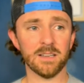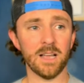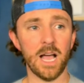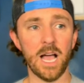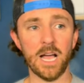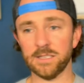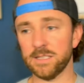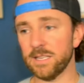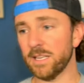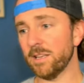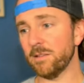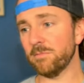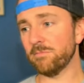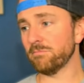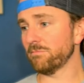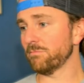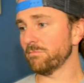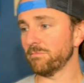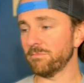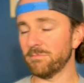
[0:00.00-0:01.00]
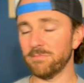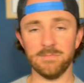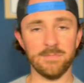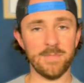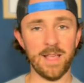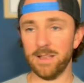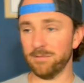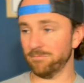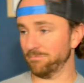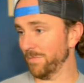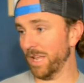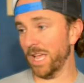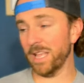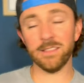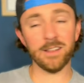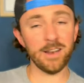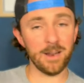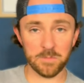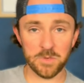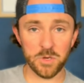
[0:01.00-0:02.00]
a team that
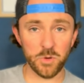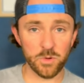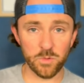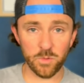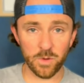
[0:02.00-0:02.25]
ended up doing